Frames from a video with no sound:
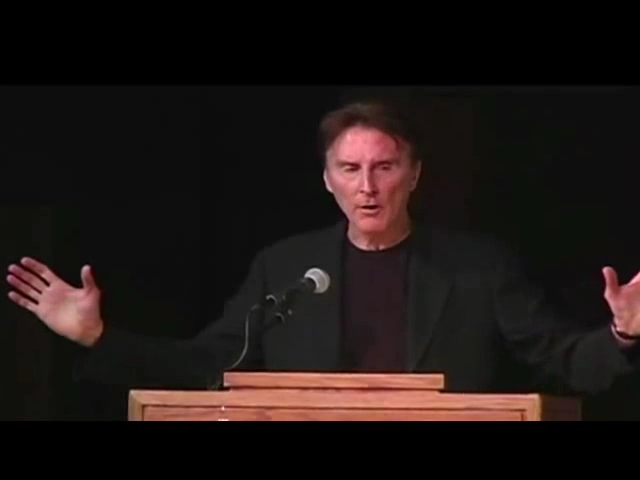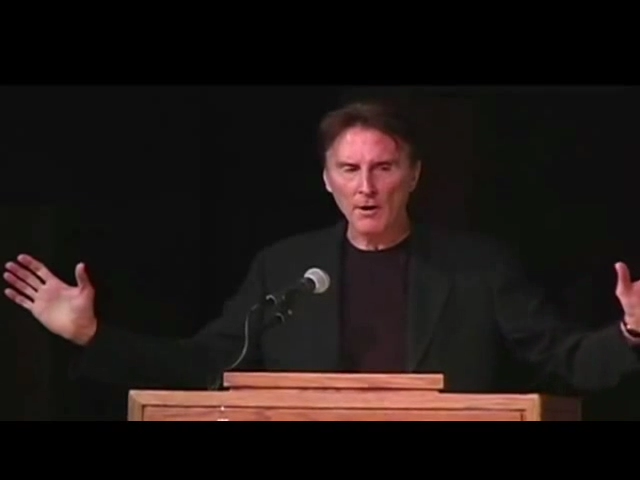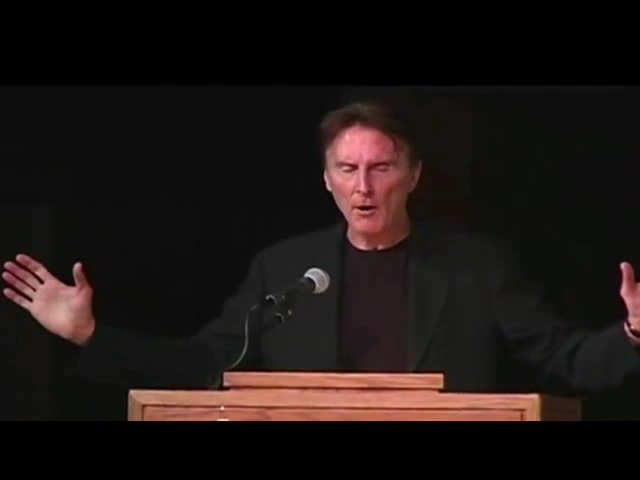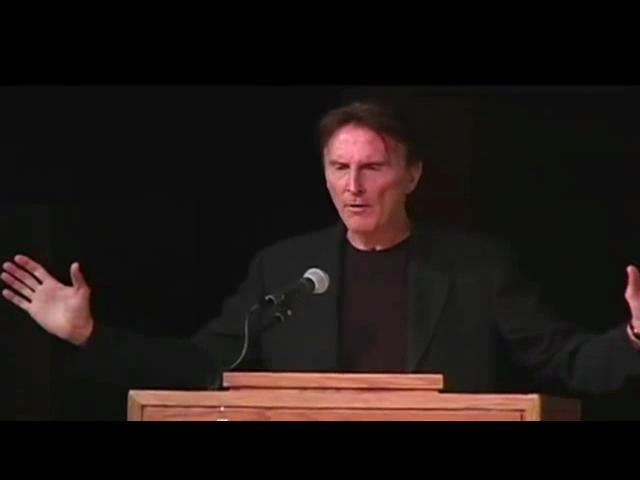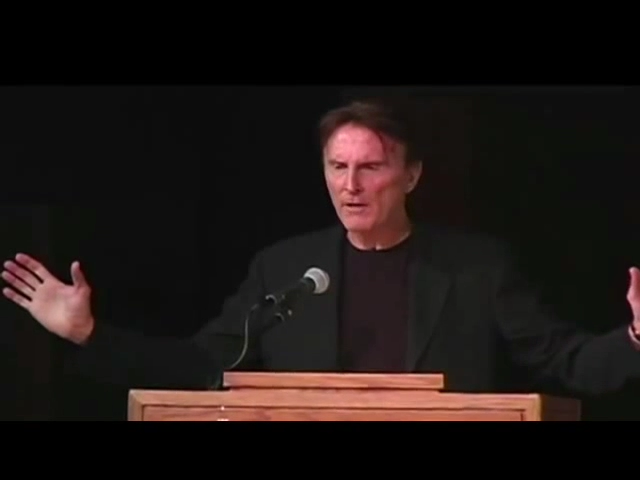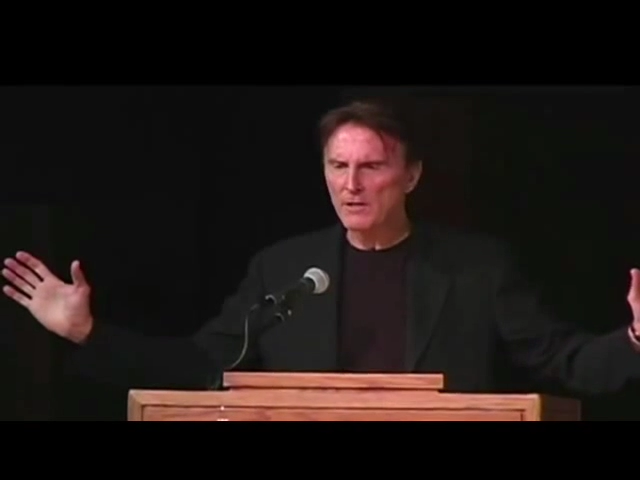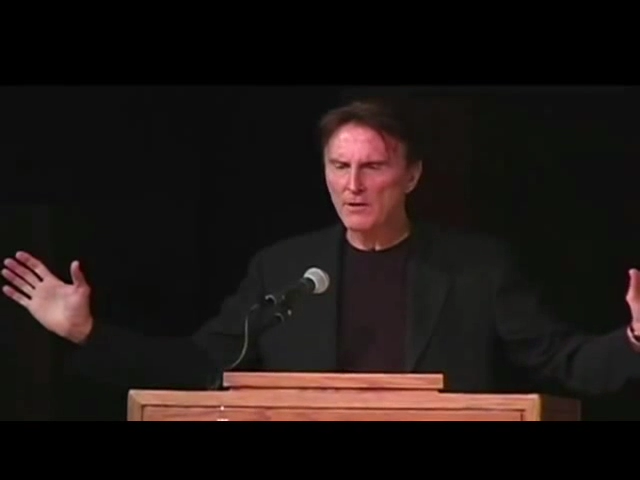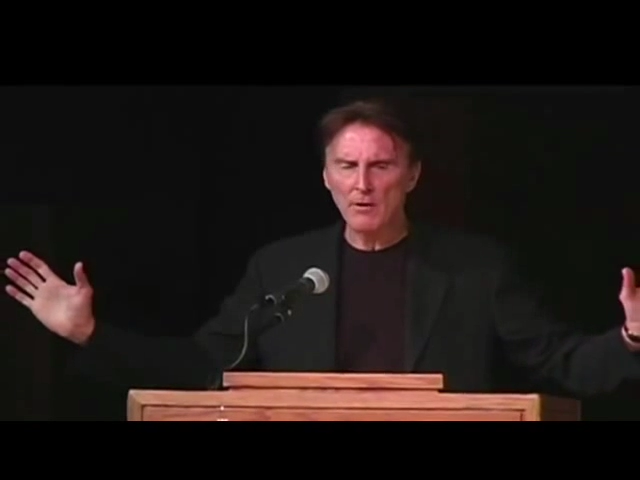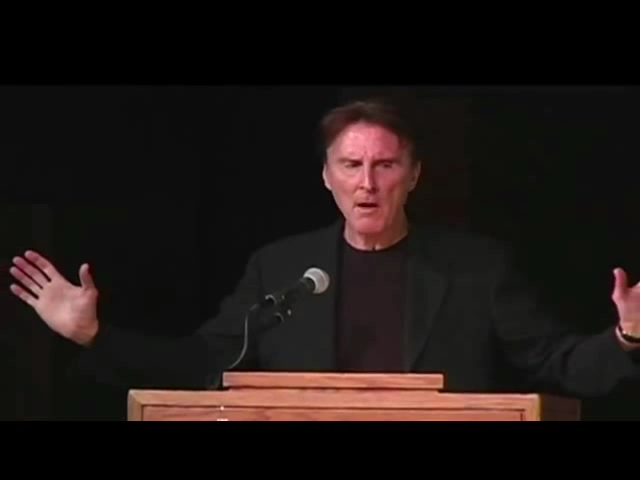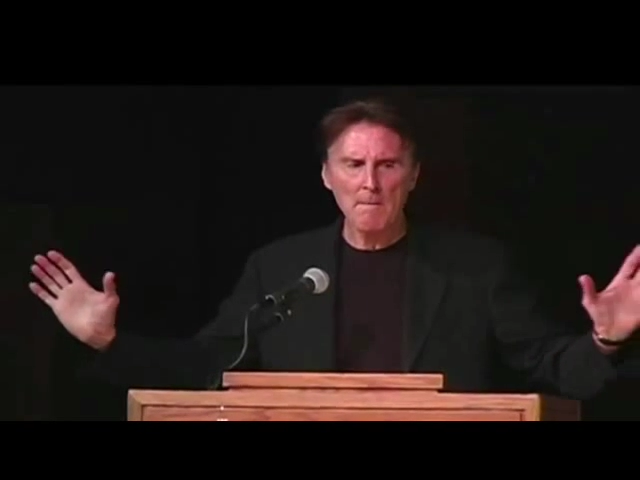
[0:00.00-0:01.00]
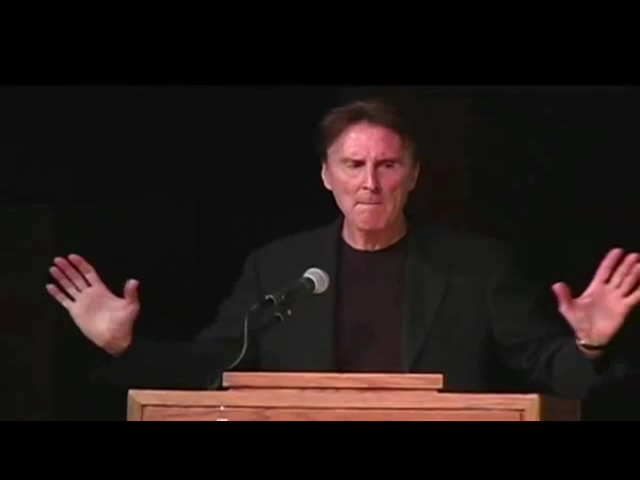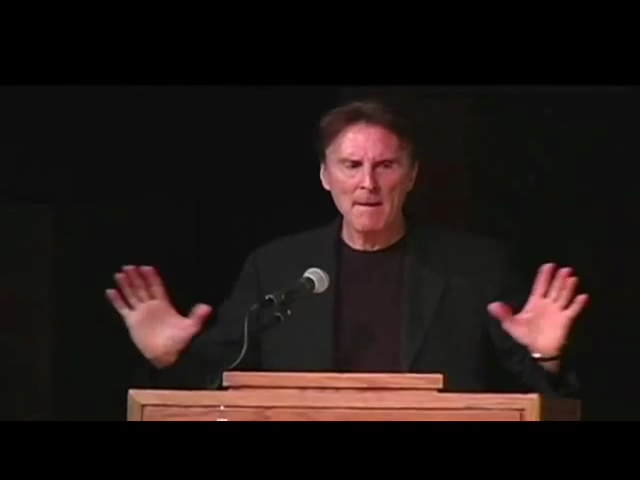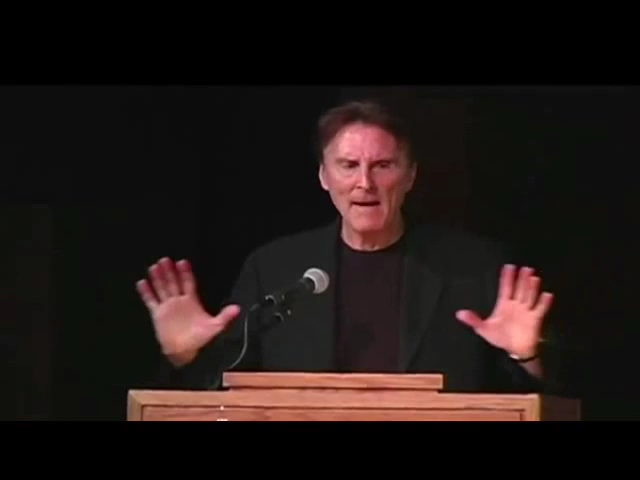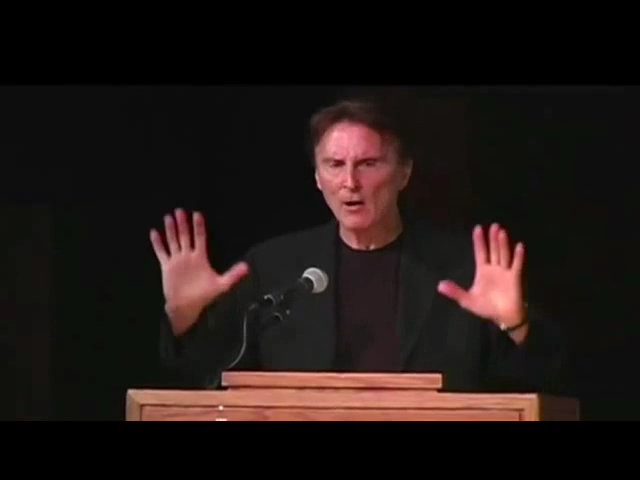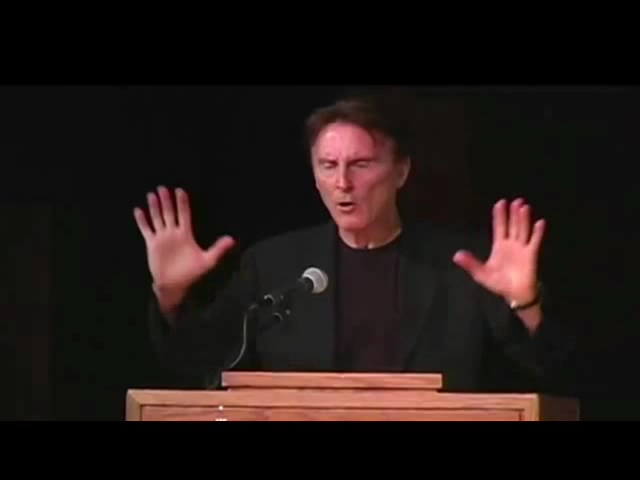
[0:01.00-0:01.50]
and all these other
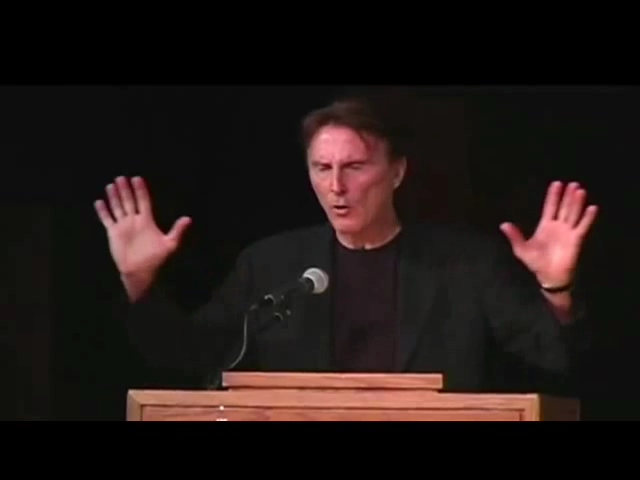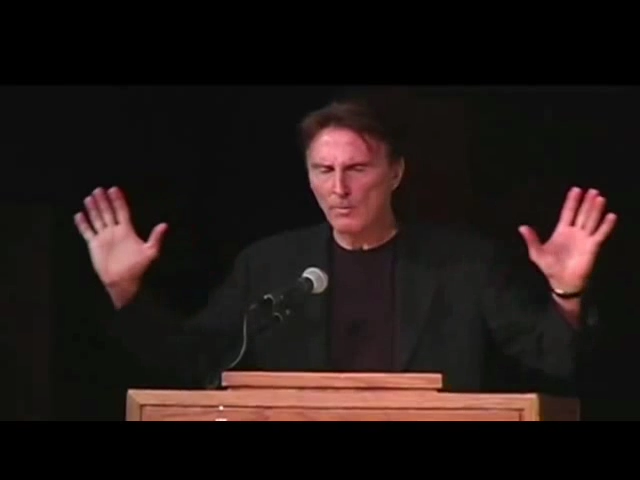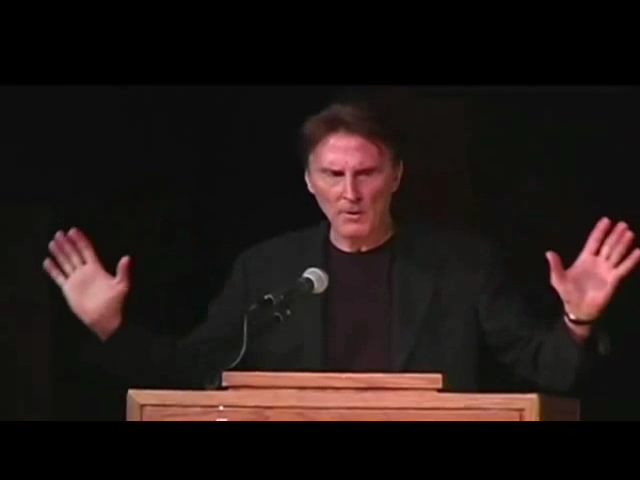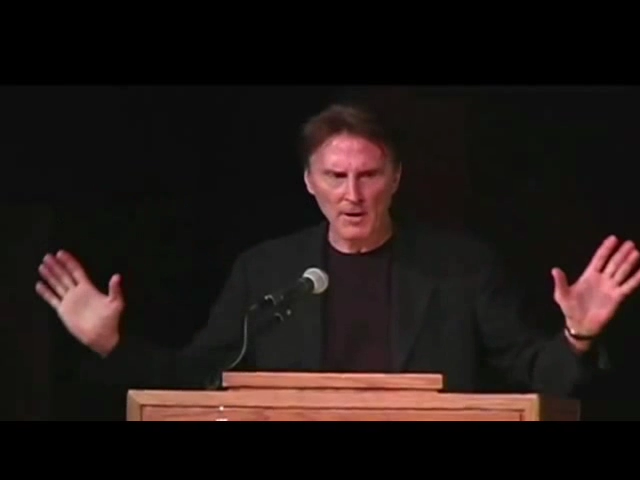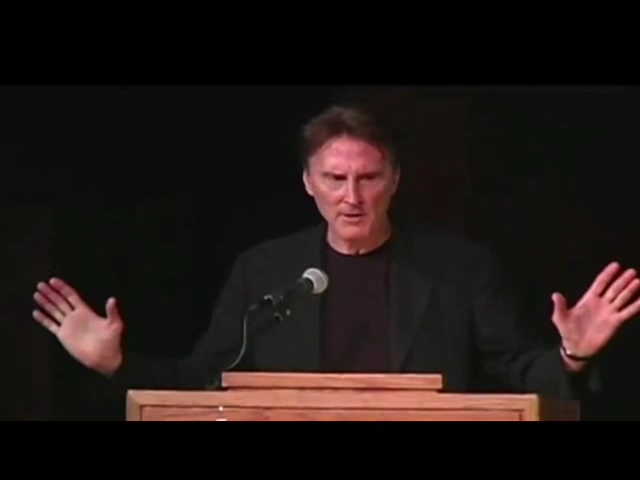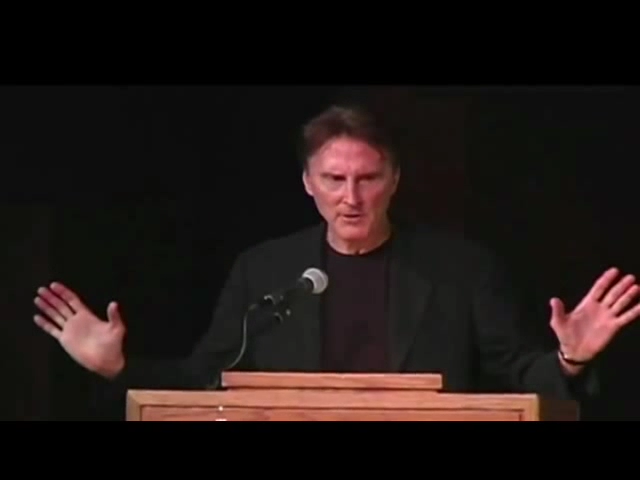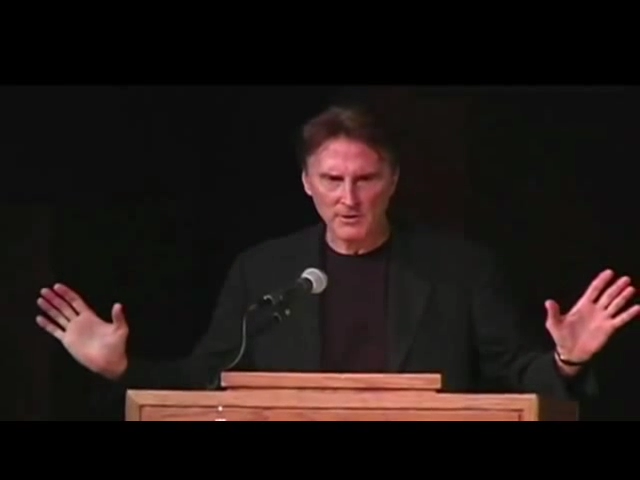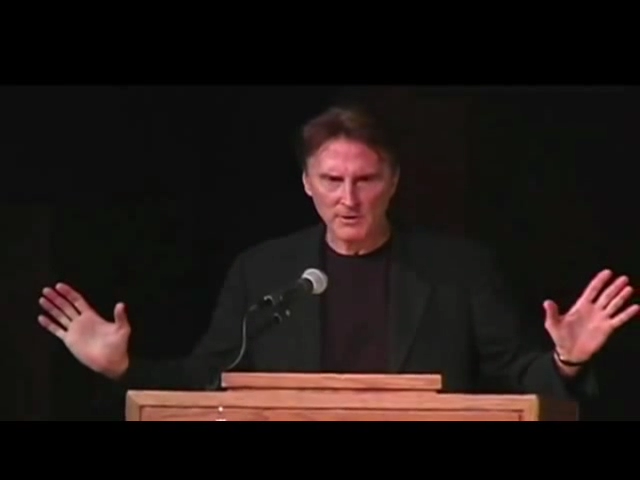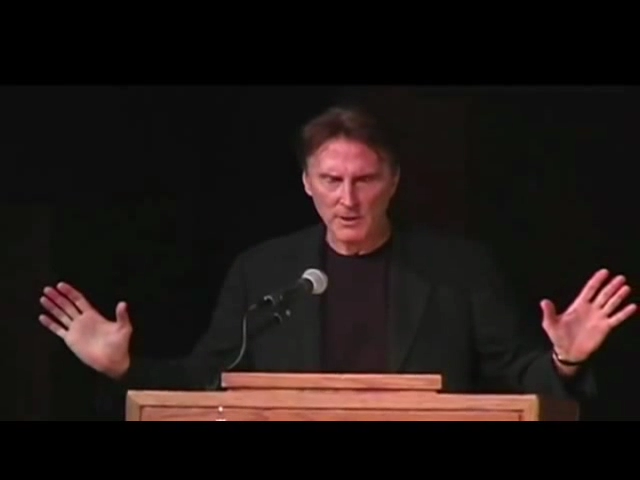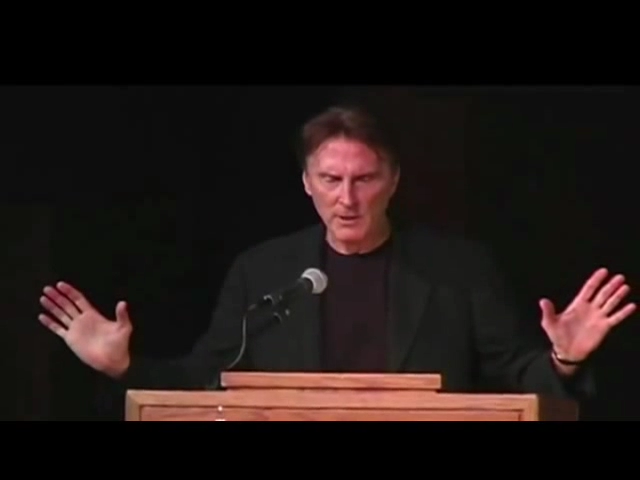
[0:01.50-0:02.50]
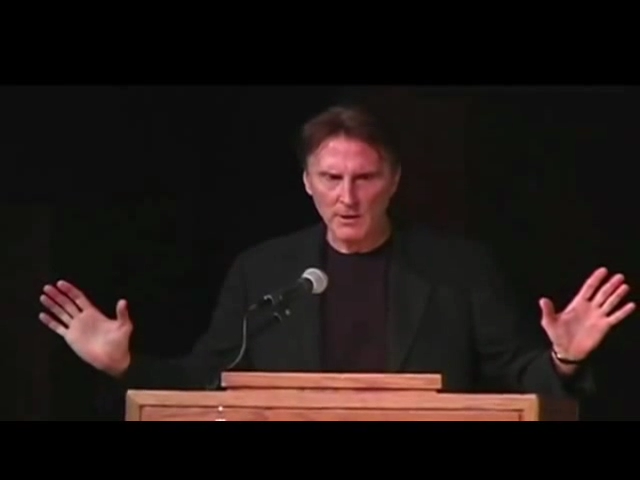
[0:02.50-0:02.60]
mega corporations